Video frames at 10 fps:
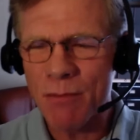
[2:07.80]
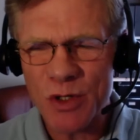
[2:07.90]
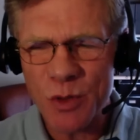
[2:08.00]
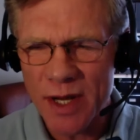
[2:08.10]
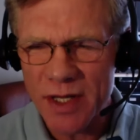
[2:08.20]

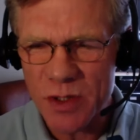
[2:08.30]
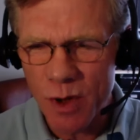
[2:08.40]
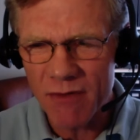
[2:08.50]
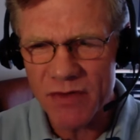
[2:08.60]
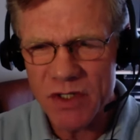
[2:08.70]

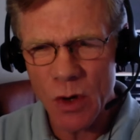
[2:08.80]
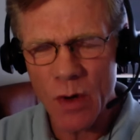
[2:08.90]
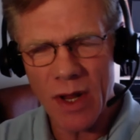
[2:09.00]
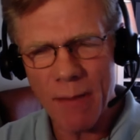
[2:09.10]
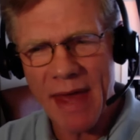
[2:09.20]
2012,
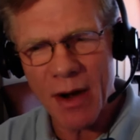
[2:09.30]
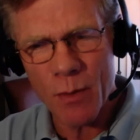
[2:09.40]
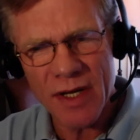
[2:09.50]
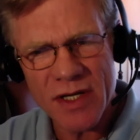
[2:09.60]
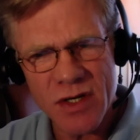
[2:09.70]
and it
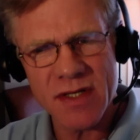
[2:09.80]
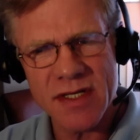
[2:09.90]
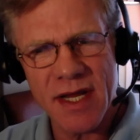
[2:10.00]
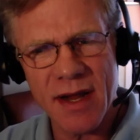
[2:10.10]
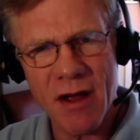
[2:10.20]
really started
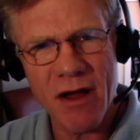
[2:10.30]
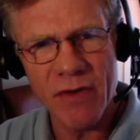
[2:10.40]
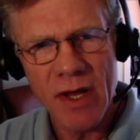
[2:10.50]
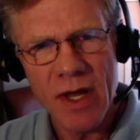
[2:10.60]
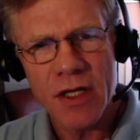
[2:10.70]
taking off